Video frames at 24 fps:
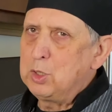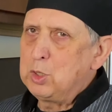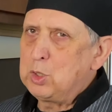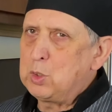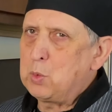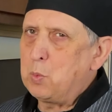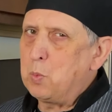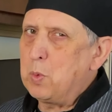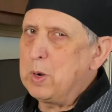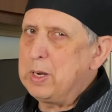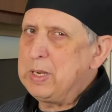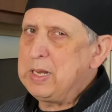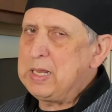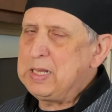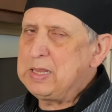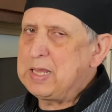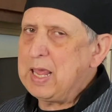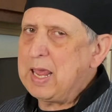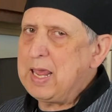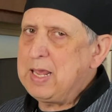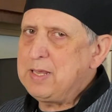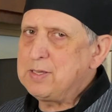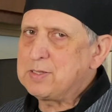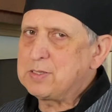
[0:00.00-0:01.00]
20
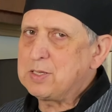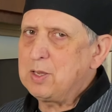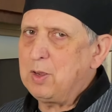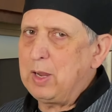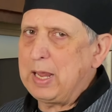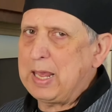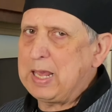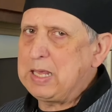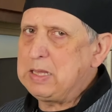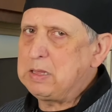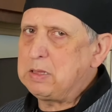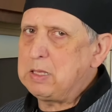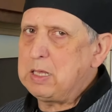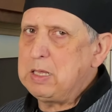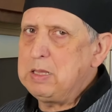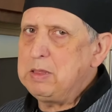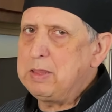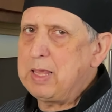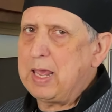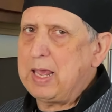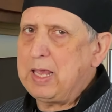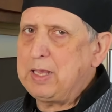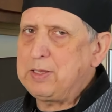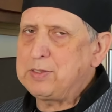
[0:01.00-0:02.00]
days, 18
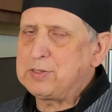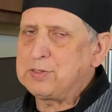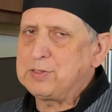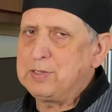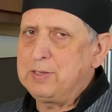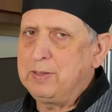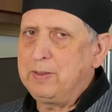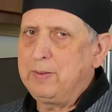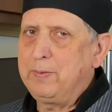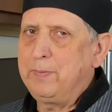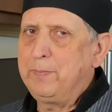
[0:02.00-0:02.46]
days.